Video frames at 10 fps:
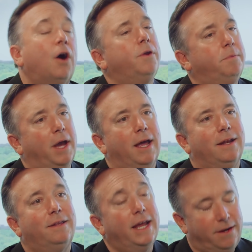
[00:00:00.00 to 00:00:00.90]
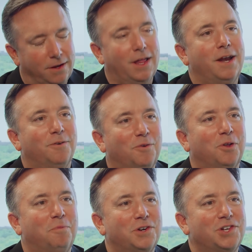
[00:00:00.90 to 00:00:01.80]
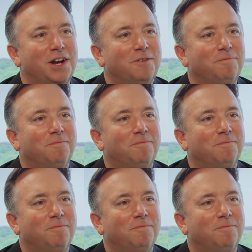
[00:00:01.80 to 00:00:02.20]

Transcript: Oh, you bet. thank you, Lenny. Really appreciate it.